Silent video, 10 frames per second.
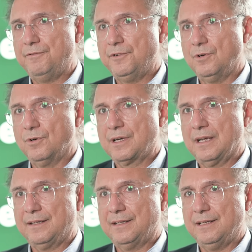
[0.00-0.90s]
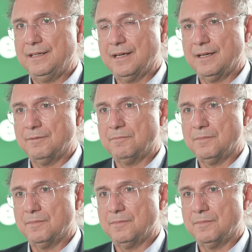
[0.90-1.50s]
look at the